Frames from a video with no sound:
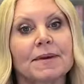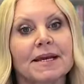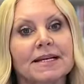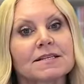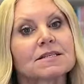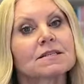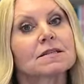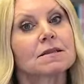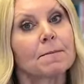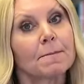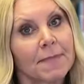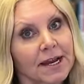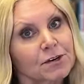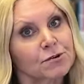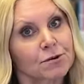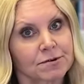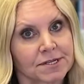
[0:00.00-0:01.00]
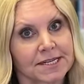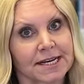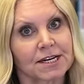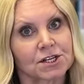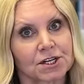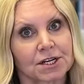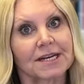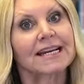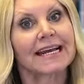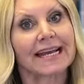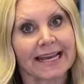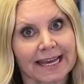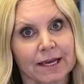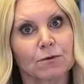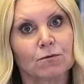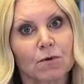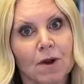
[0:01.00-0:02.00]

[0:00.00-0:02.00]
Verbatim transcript: means the metro station in